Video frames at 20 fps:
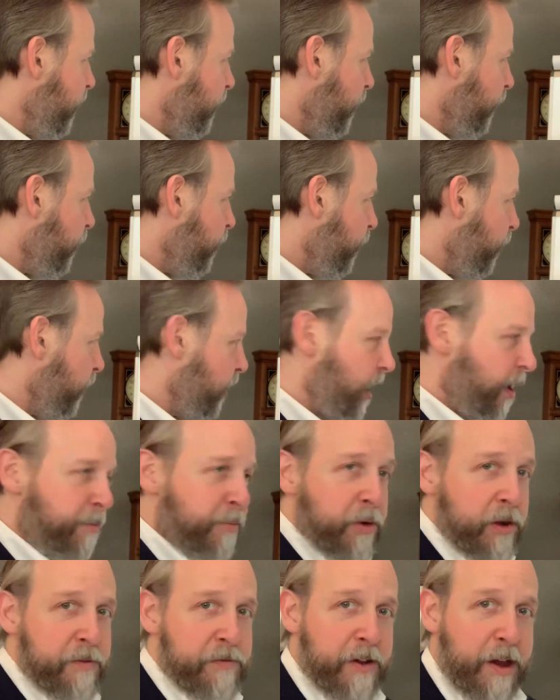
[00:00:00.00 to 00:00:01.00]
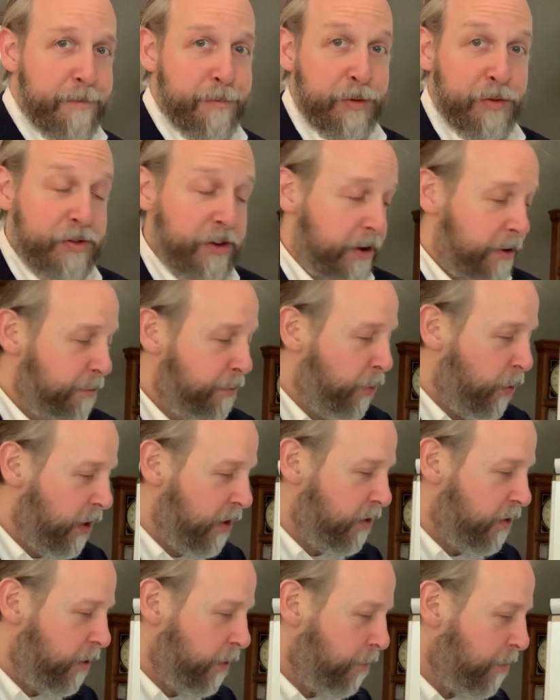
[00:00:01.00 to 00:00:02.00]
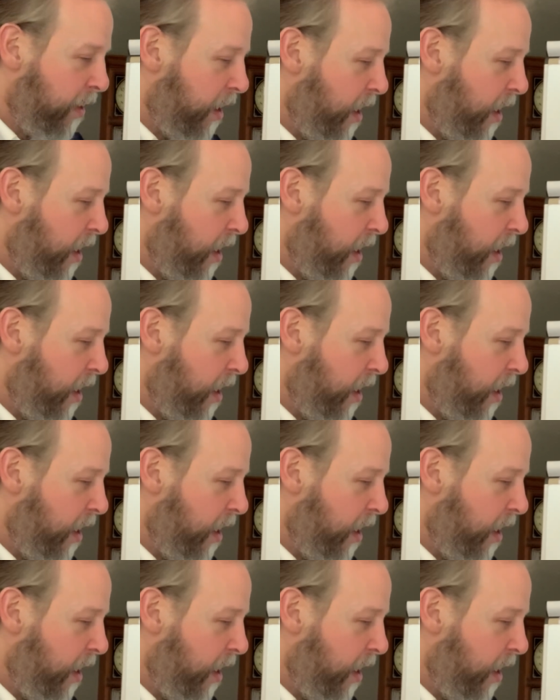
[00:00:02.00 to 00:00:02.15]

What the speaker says: the 38.5% point to.